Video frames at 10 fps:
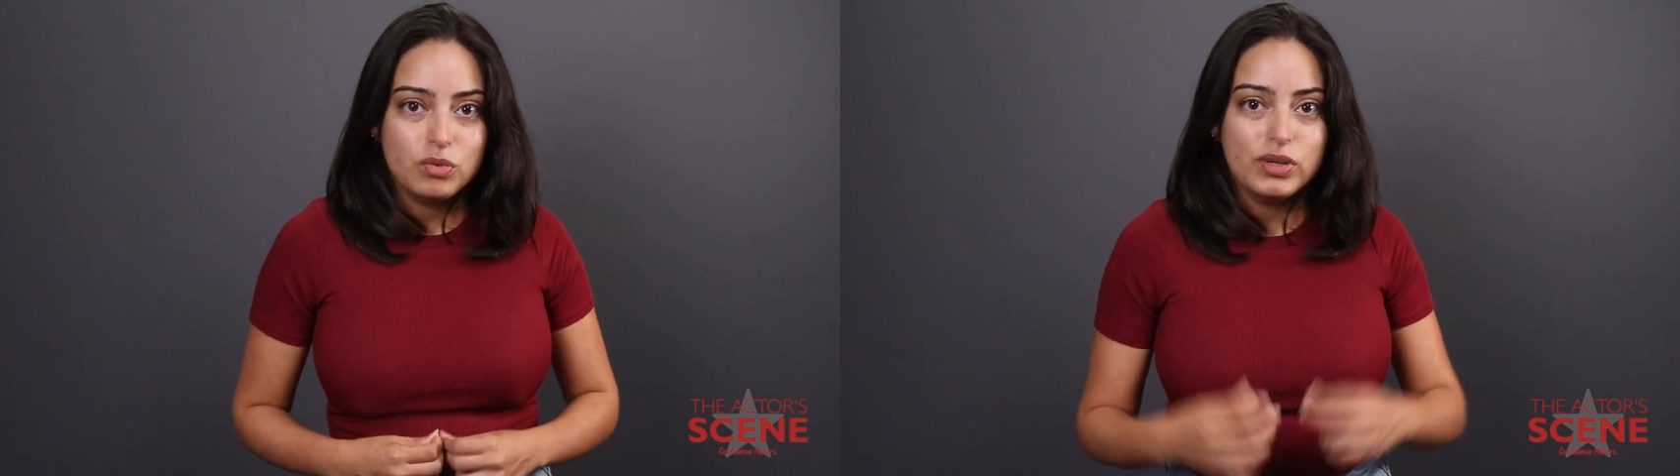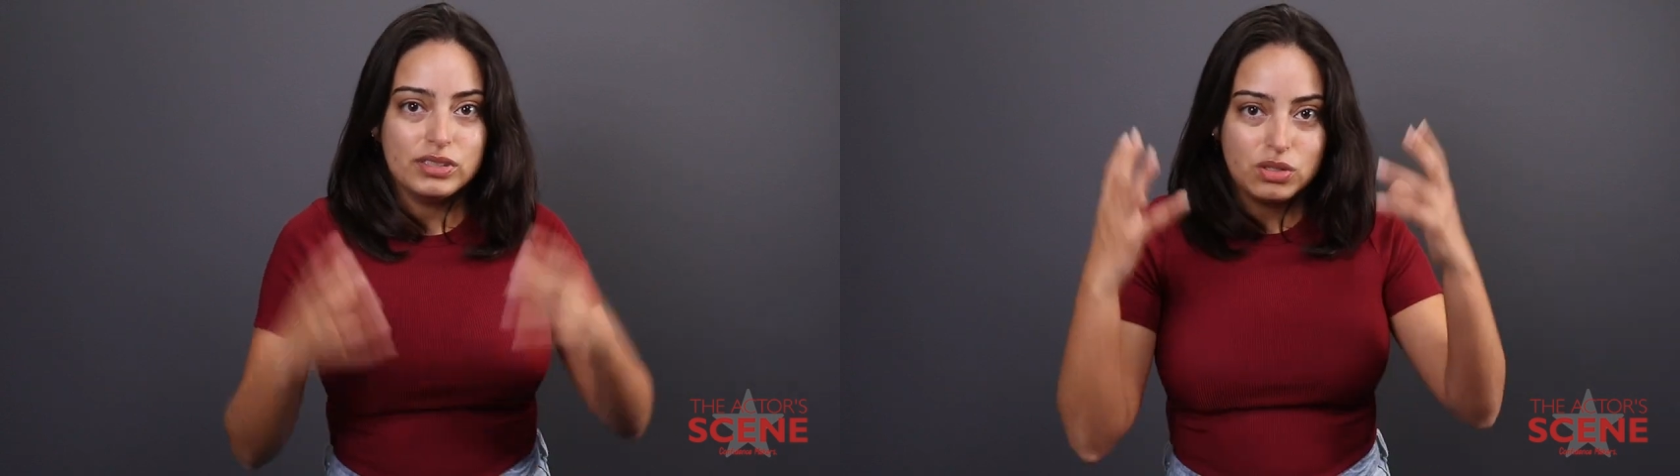
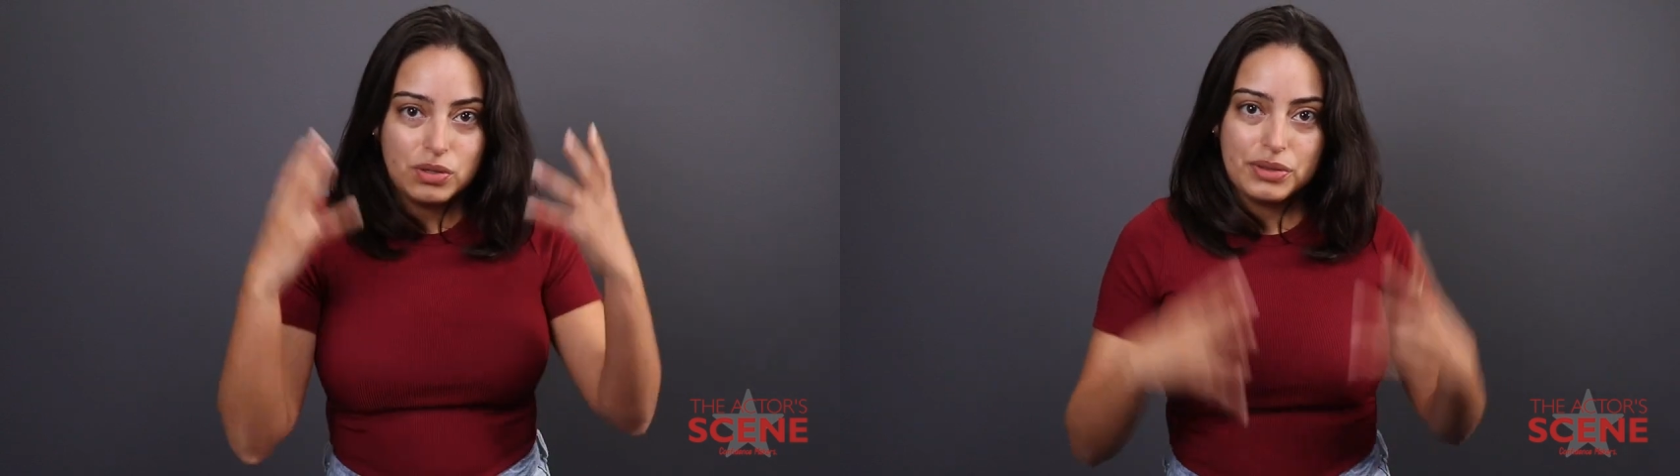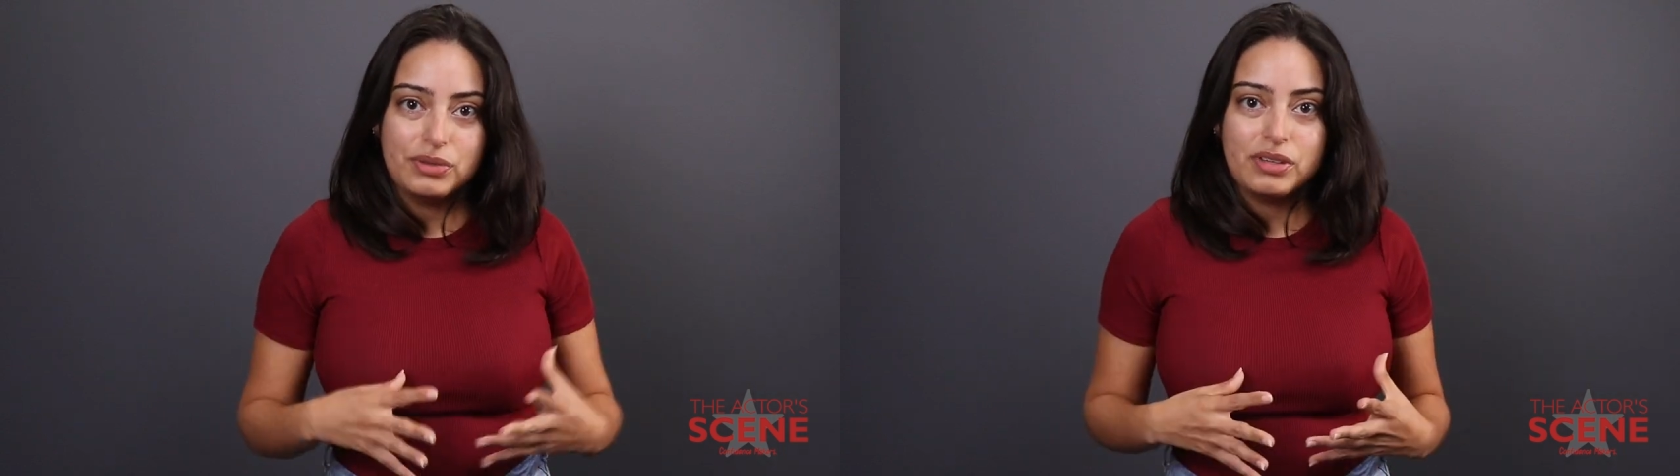what is
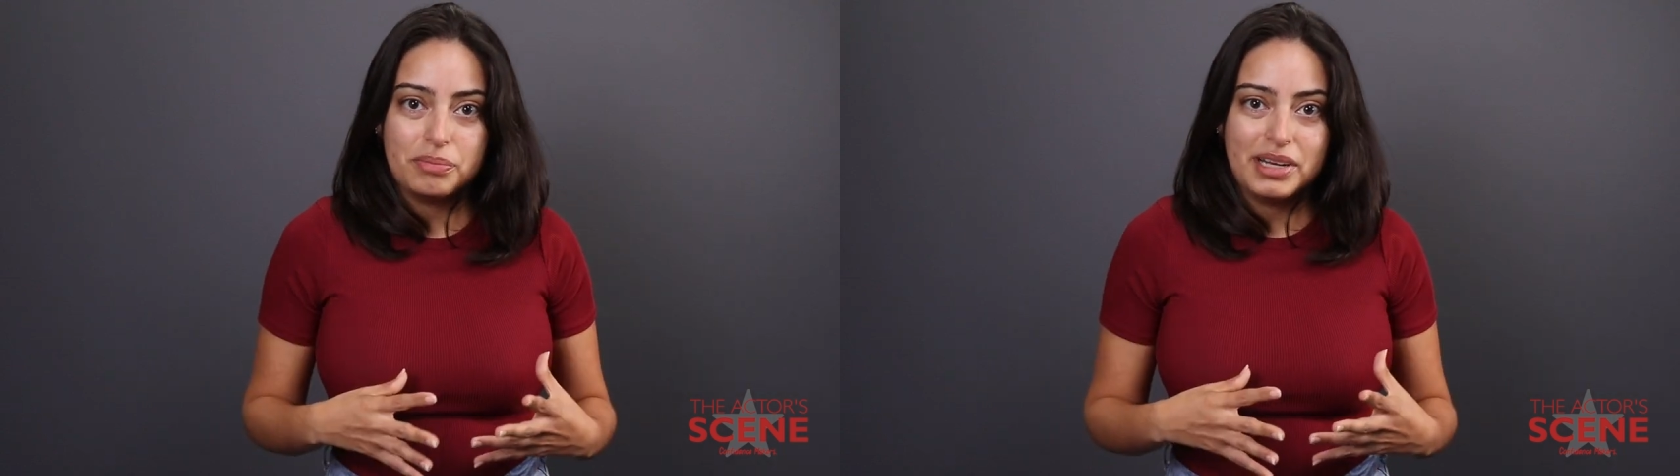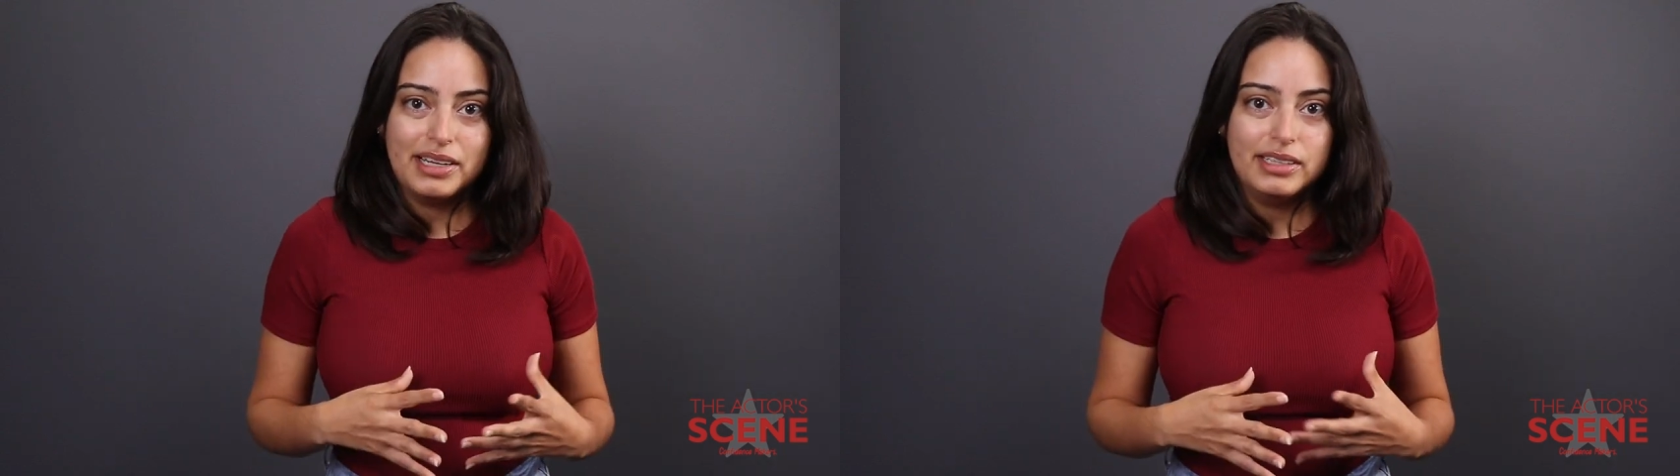going through their
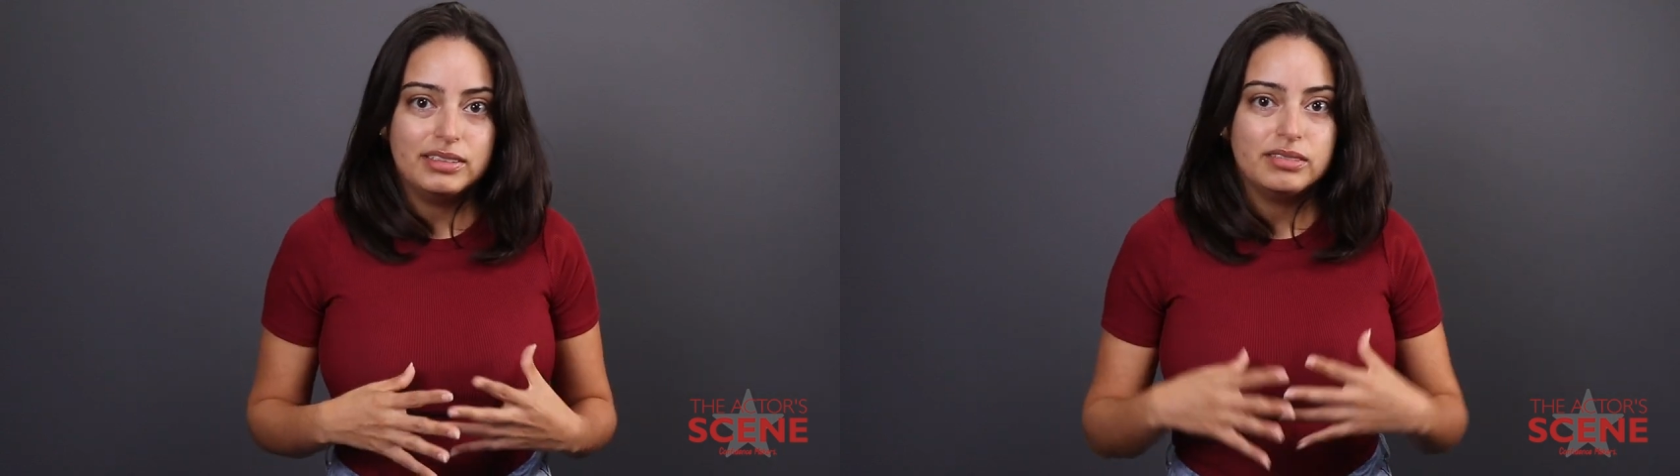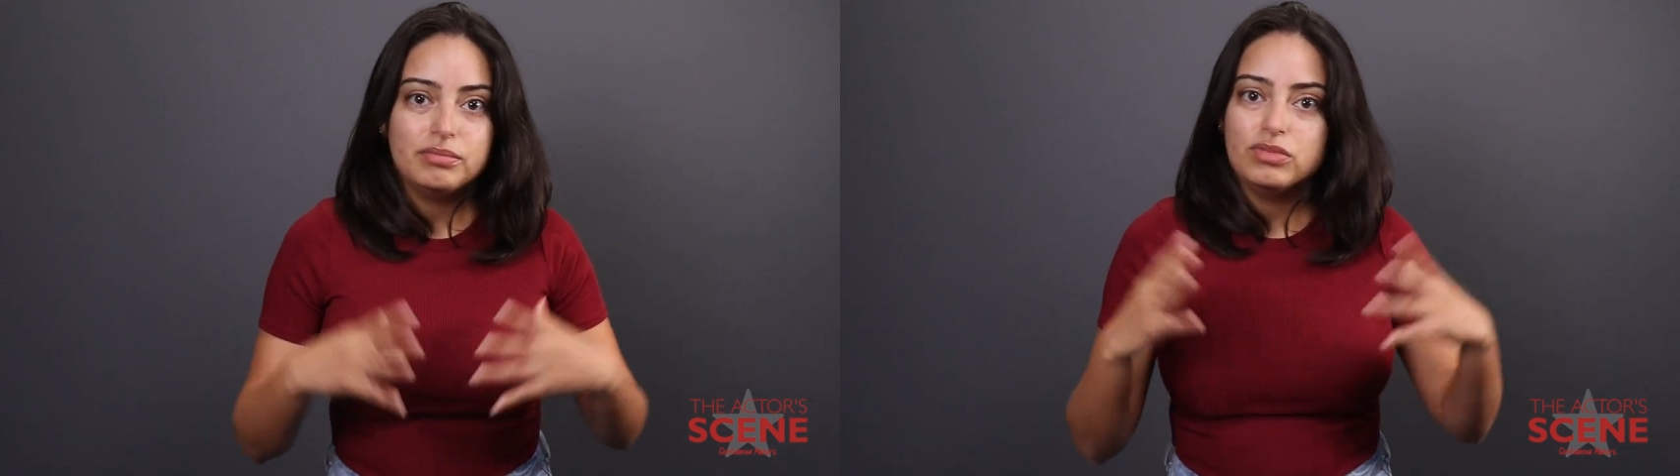mind.